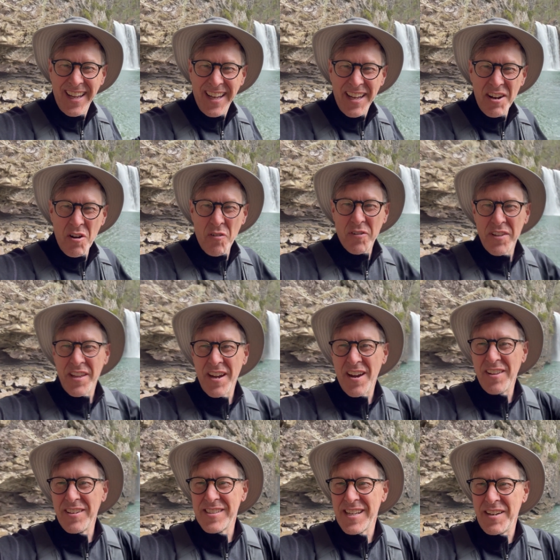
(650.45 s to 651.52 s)
And over there,
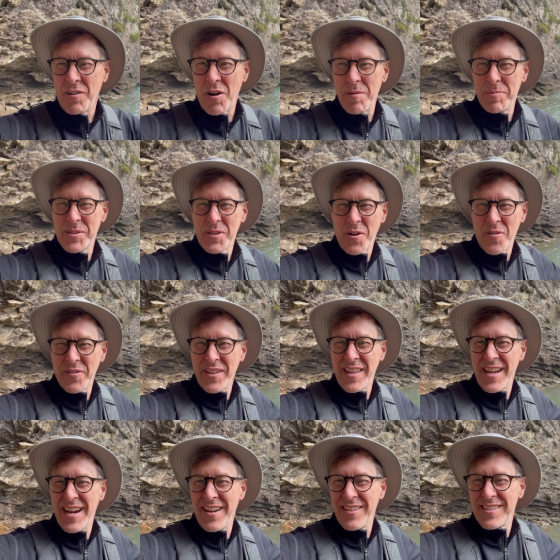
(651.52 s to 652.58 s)
there's an, oops, over
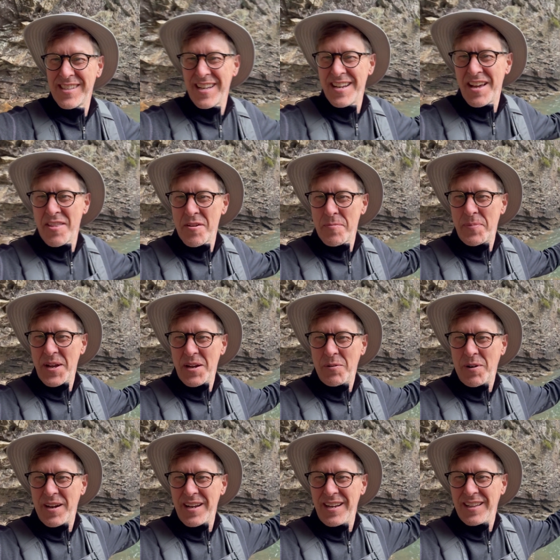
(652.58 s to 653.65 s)
there, there's another big
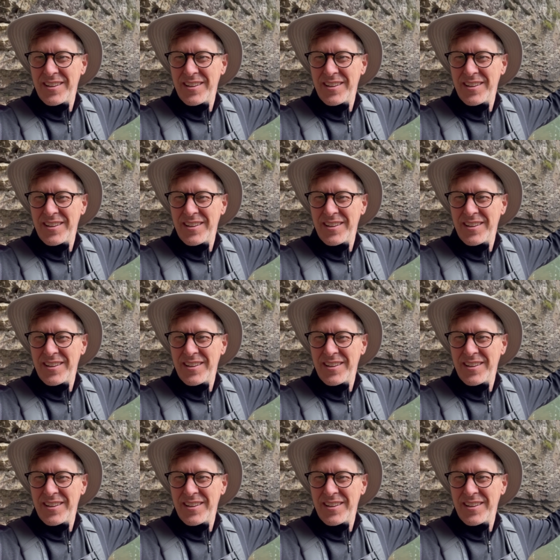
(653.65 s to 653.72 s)
one.